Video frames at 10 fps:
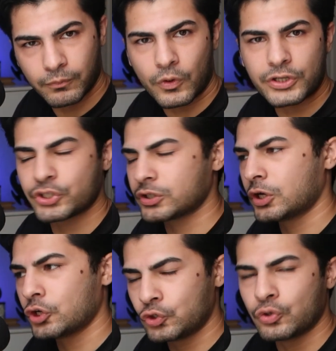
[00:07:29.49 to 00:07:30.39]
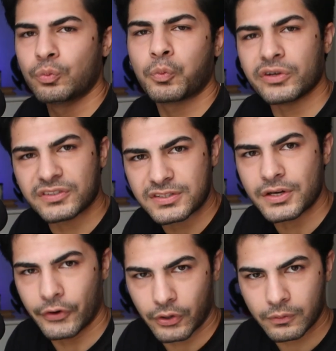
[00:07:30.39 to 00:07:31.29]
version
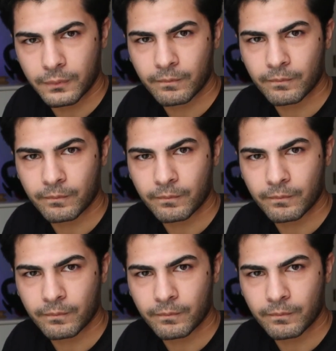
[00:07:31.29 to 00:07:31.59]
2.0.